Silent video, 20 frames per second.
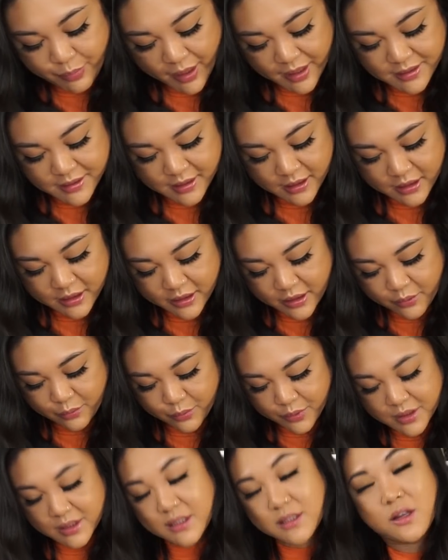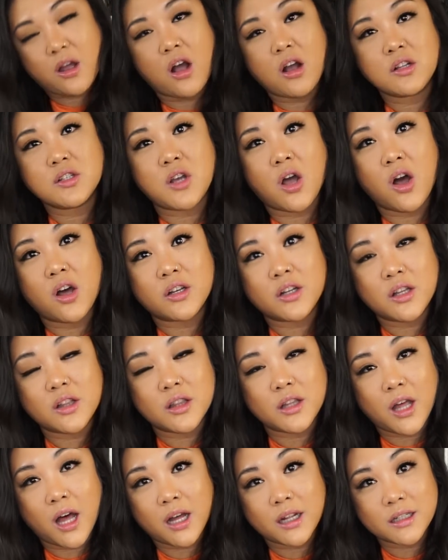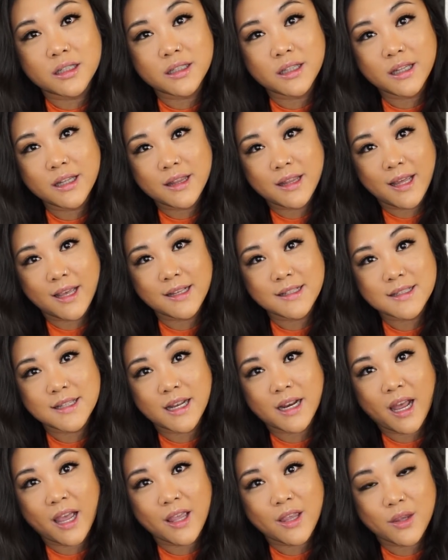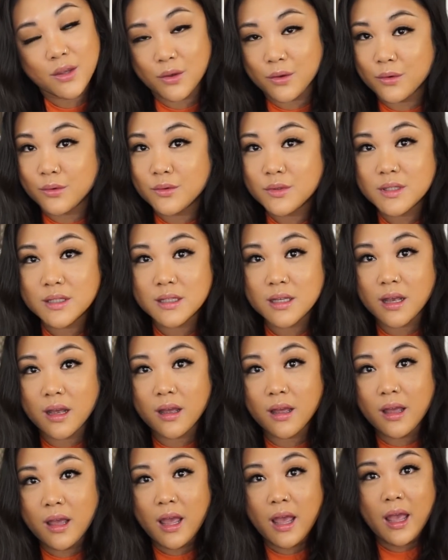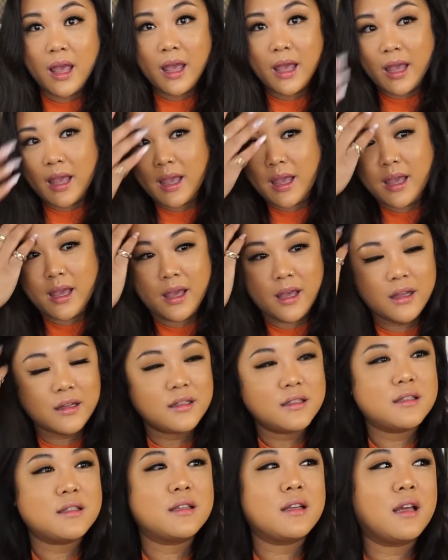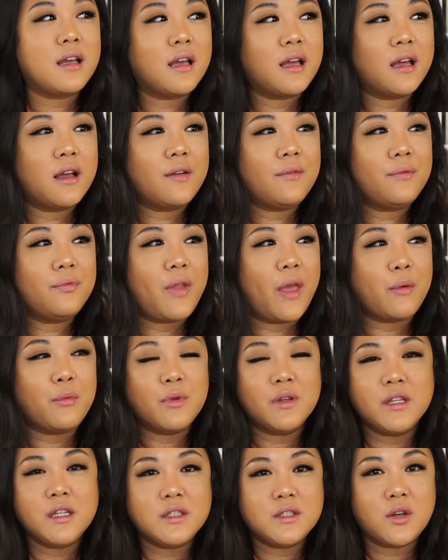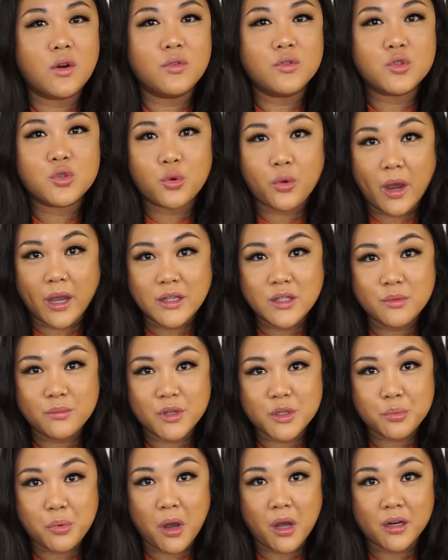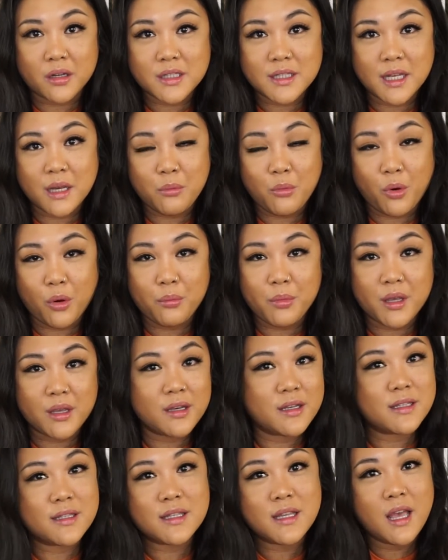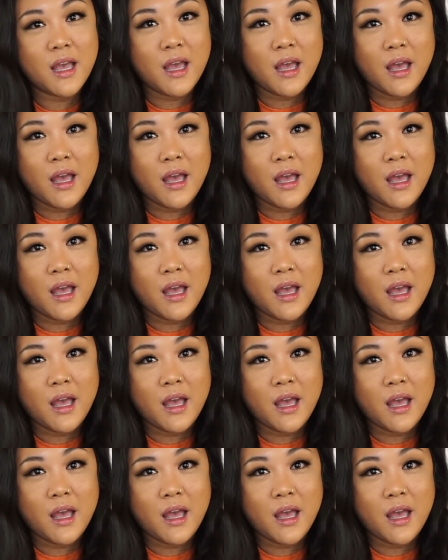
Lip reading: basically restocked on a lot of the things that I use, and I really don't try too much products anymore because